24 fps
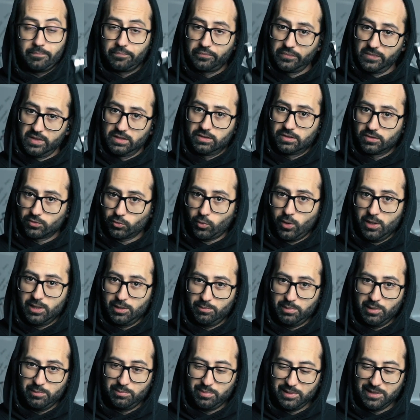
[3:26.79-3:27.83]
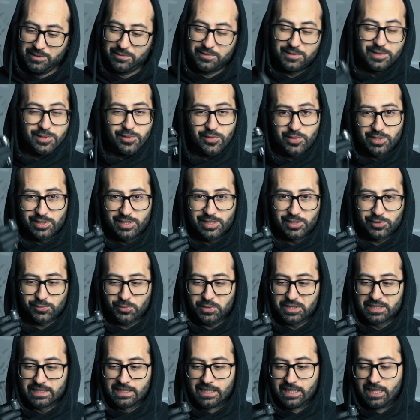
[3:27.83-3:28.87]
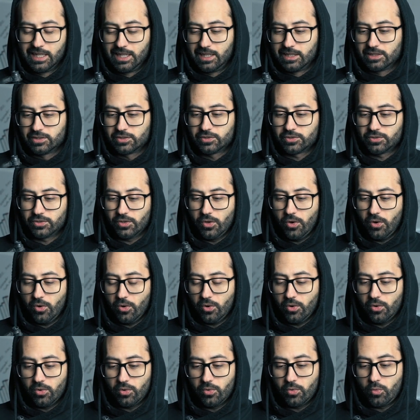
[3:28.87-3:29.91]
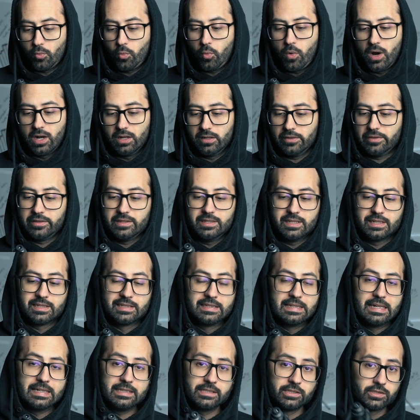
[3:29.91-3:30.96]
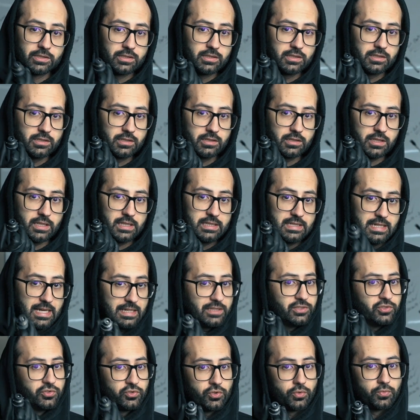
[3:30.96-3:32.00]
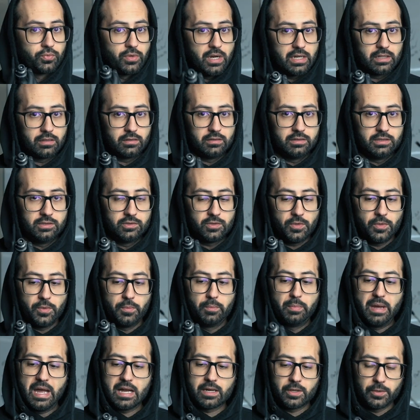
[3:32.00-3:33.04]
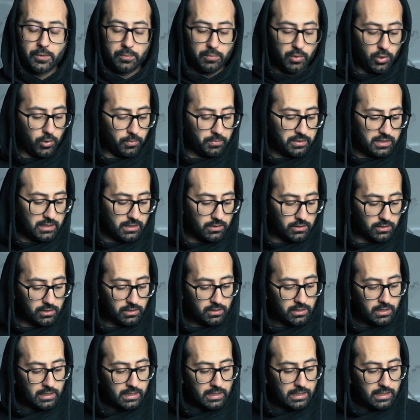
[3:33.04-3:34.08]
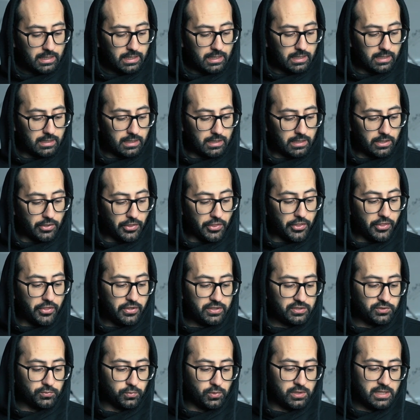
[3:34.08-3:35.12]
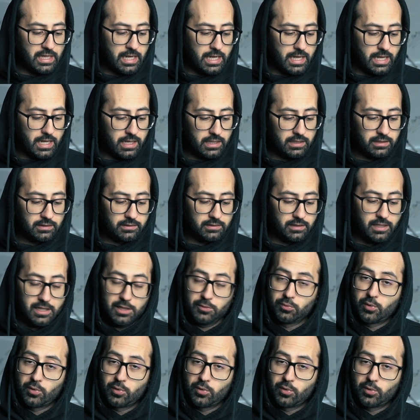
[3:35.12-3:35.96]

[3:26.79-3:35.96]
this is quite a bit beefier than this one. So while the igniter connects directly to the back of the bulb here, this one has a